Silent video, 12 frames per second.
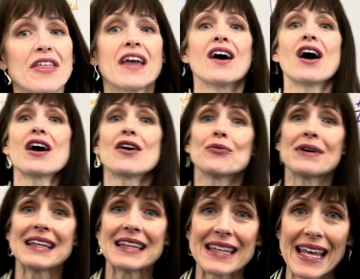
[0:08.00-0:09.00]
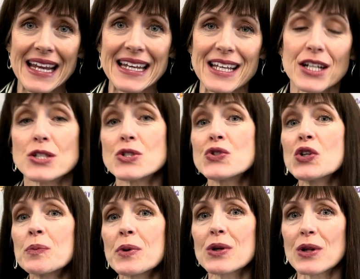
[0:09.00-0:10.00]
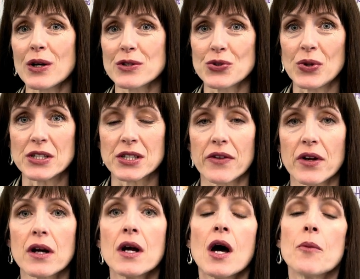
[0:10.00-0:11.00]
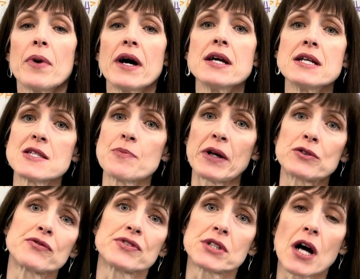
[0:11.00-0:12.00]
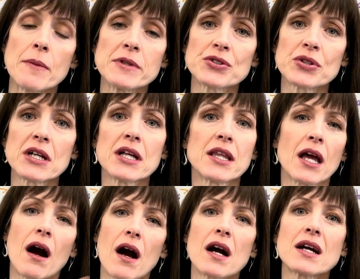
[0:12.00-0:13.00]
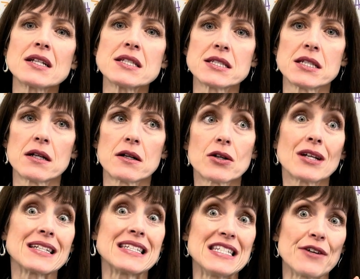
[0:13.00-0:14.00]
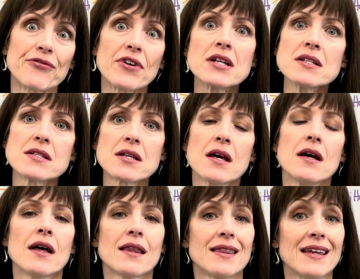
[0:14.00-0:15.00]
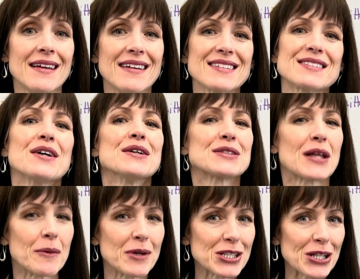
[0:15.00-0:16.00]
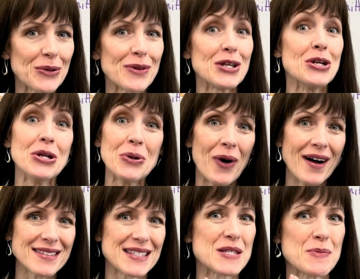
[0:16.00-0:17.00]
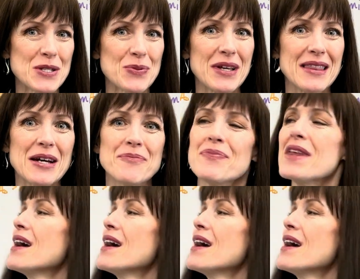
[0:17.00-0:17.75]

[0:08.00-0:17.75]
they are related, super close to each other, but in spectrophotometry, they are considered different things. So let me show you the nuances between them.